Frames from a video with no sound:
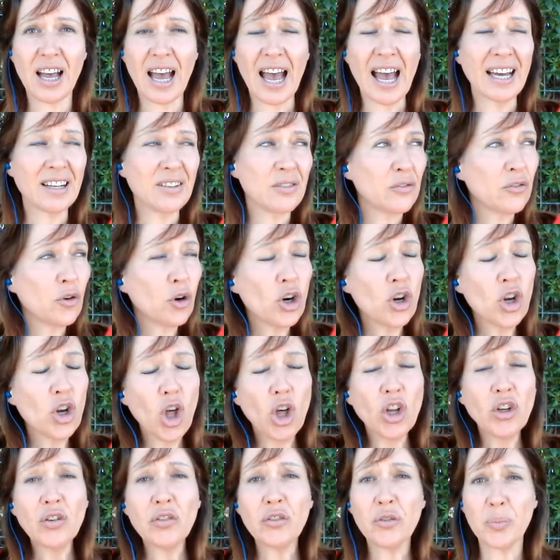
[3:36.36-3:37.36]
And for a
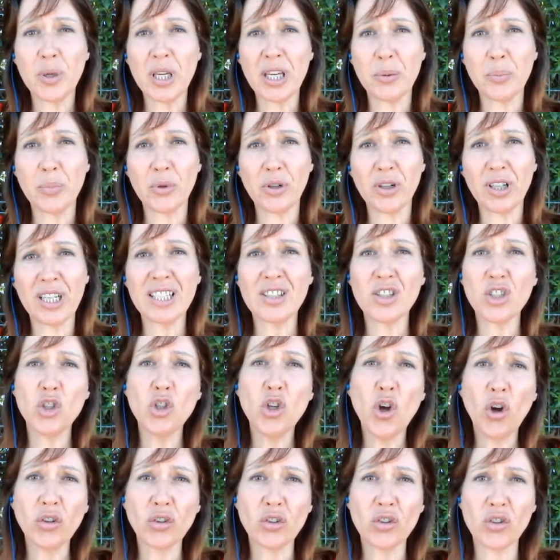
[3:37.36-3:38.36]
lot of people, it's
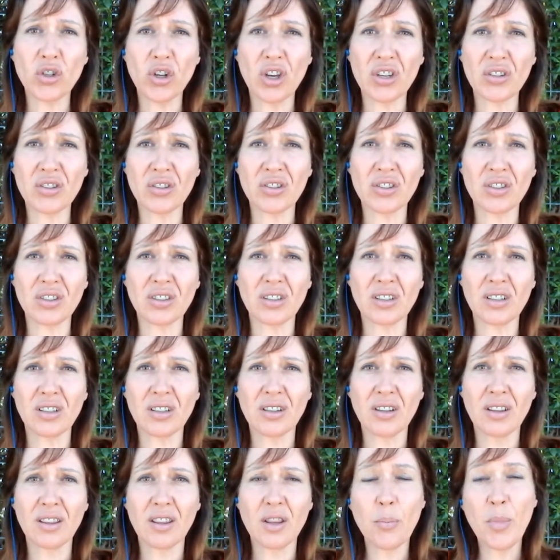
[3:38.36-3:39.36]
not just
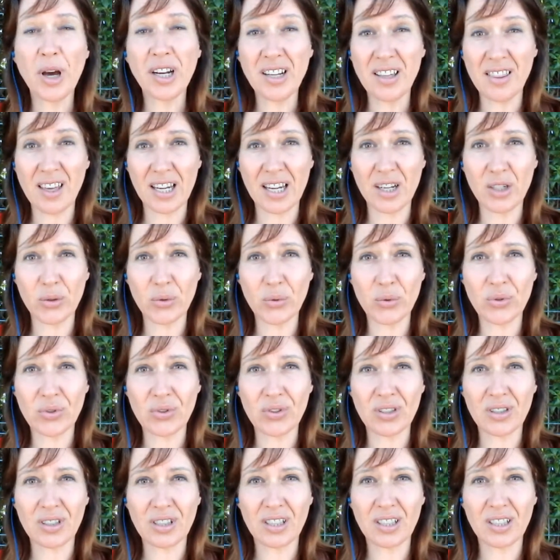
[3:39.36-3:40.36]
the money they
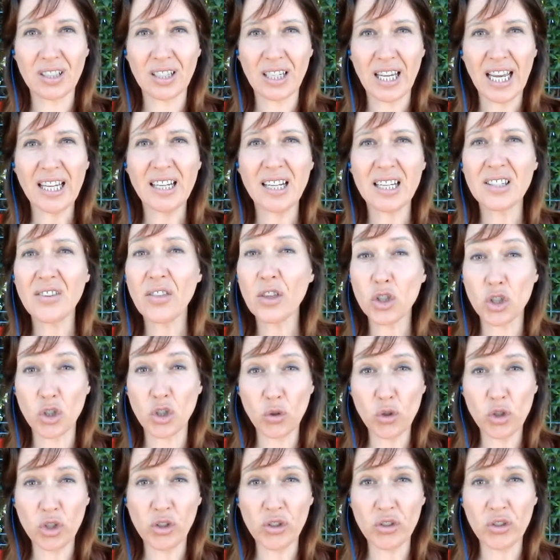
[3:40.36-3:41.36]
lose. It is the
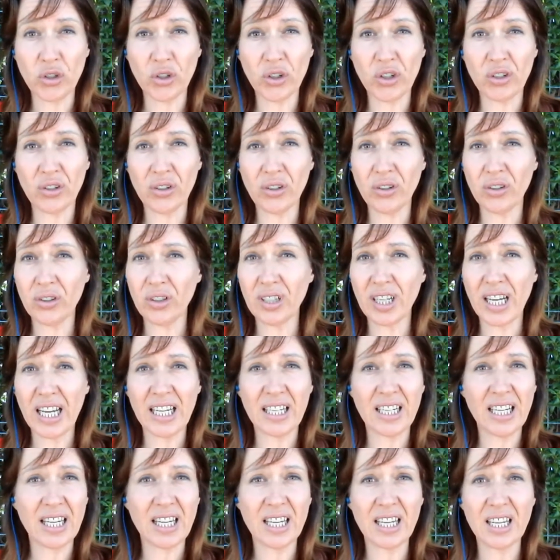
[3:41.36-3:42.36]
social circle.
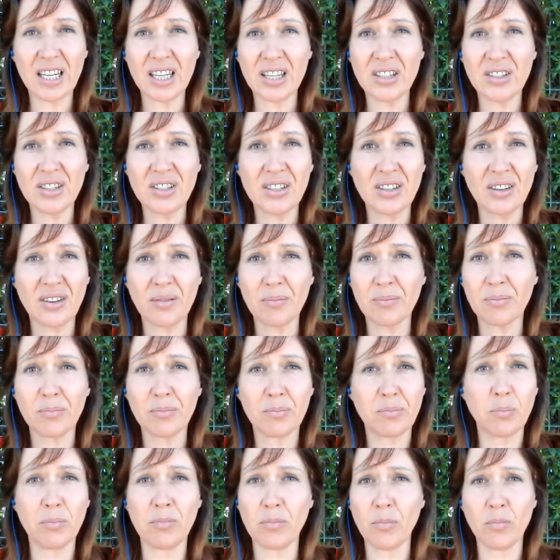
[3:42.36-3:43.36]
It is
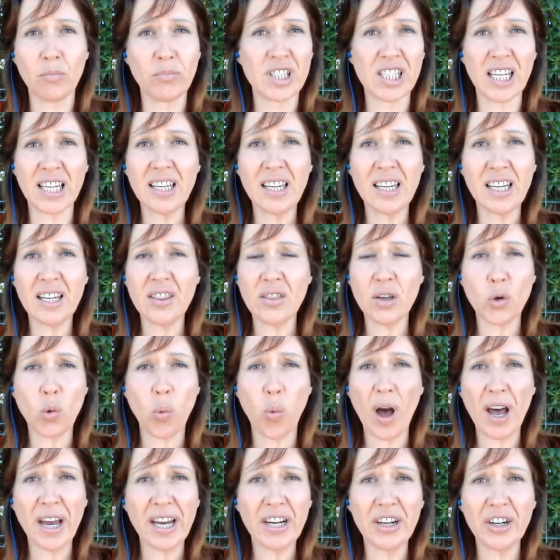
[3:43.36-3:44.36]
singing in the
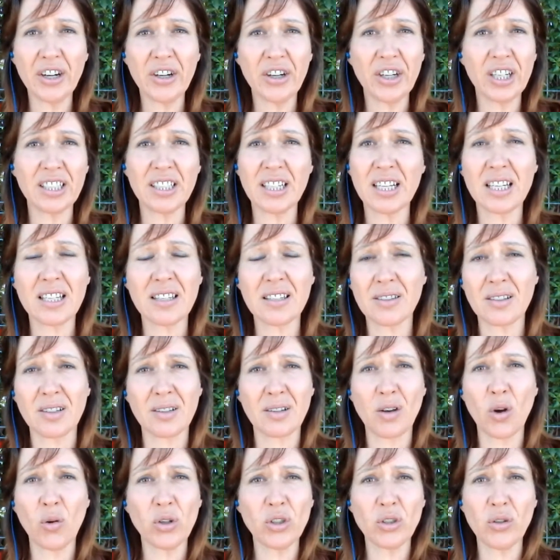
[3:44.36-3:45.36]
choir. It is
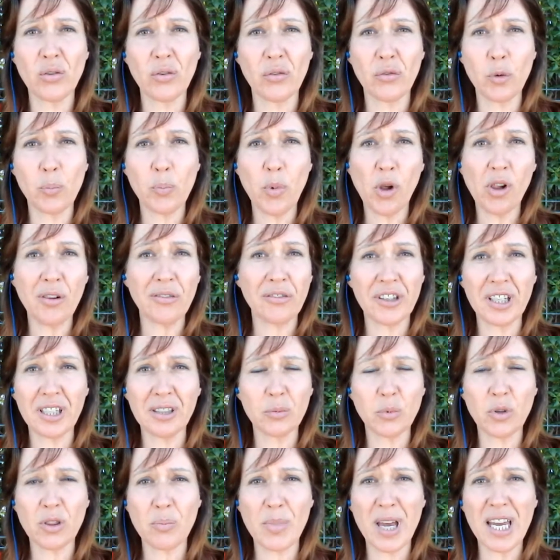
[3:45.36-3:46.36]
going to the football
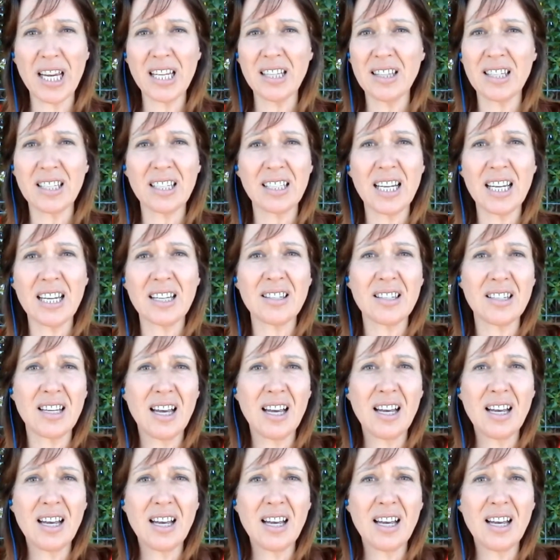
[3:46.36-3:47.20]
field with mates. It is,